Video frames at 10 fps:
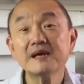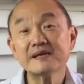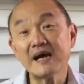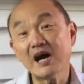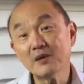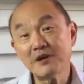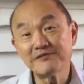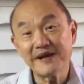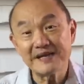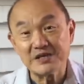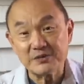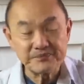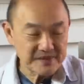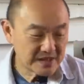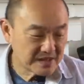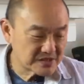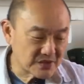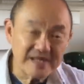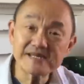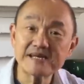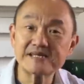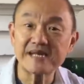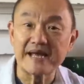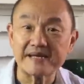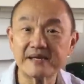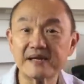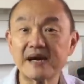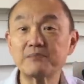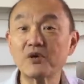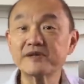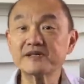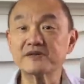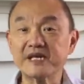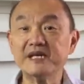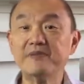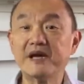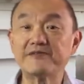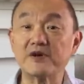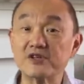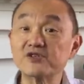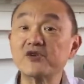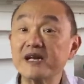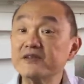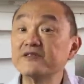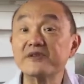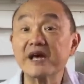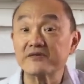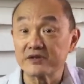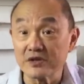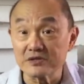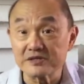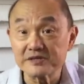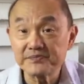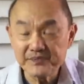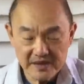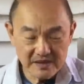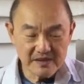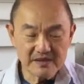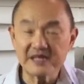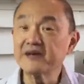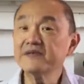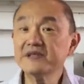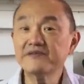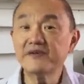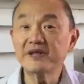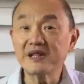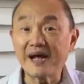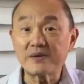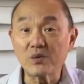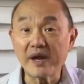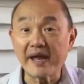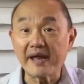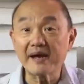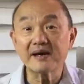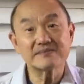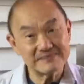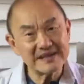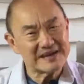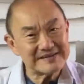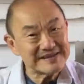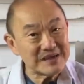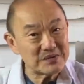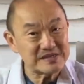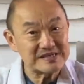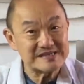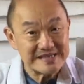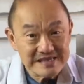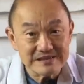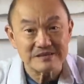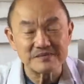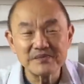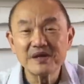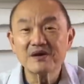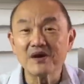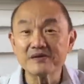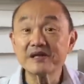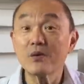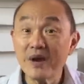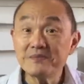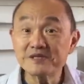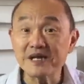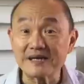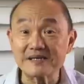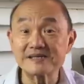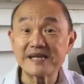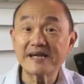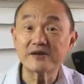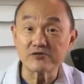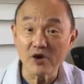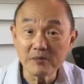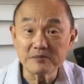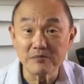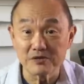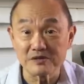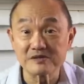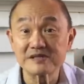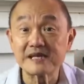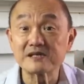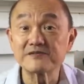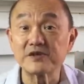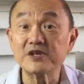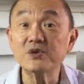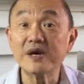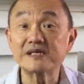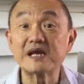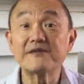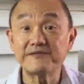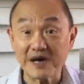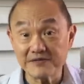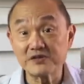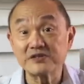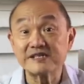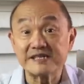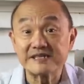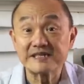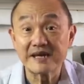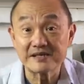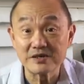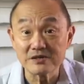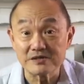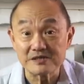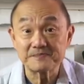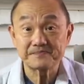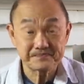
Now, how about value? So as I said, I bought these on eBay for Australian $300. Given the very light wear, I think that was a steal. On their website, the standard Robert model sells for US $569.